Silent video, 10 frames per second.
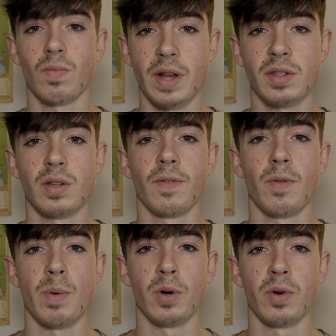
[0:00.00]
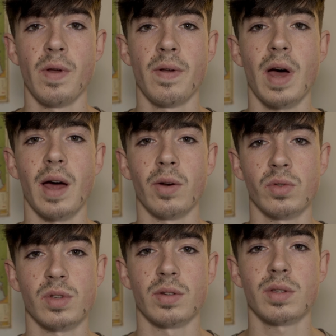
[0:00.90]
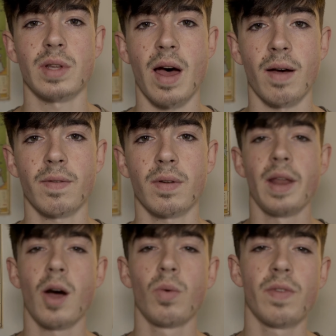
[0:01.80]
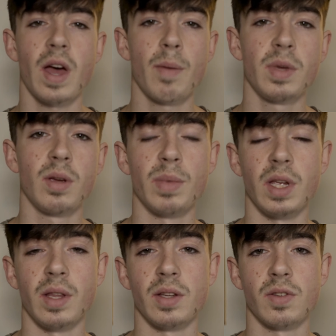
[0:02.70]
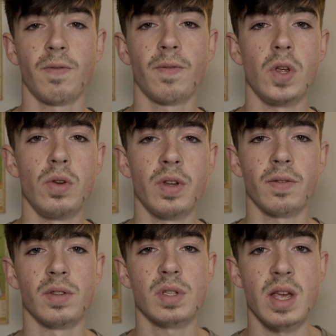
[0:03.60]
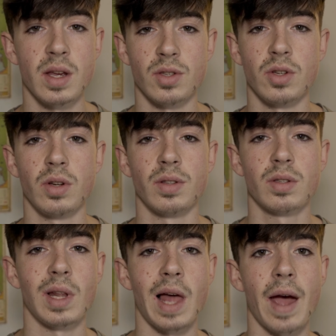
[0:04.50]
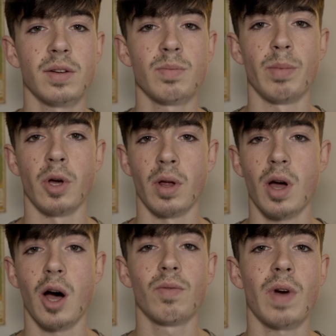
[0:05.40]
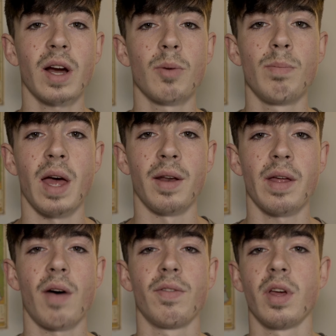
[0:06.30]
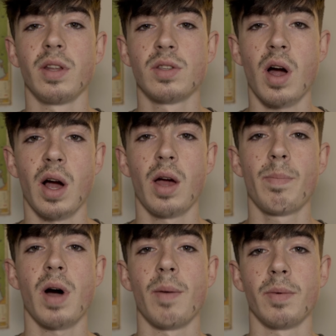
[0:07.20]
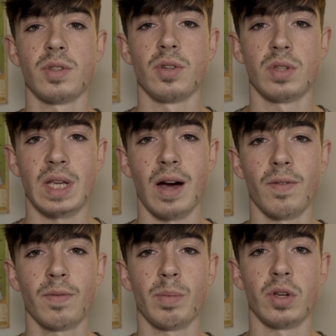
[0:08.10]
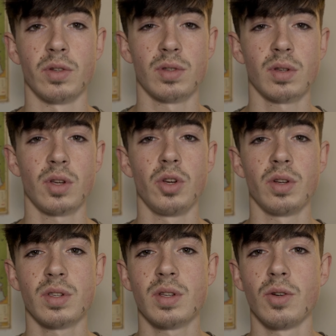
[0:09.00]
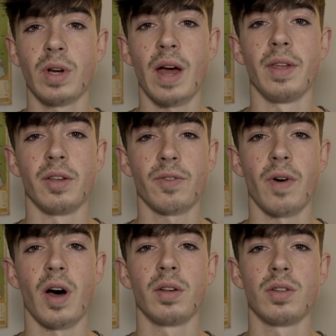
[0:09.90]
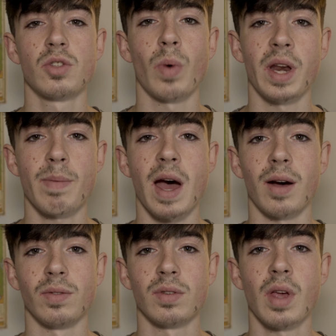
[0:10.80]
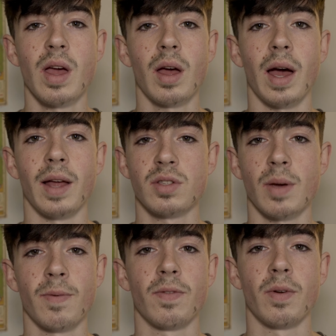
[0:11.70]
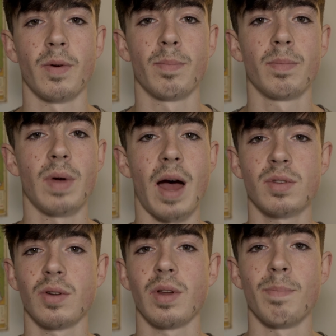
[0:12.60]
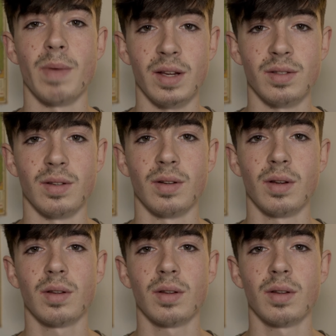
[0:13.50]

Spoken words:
renting of the building and also staff. Now with Airbnb, there's a few different tiers you can select, but I would recommend having an entire apartment to yourself because you can still get this for under £20 and some of them are absolutely amazing.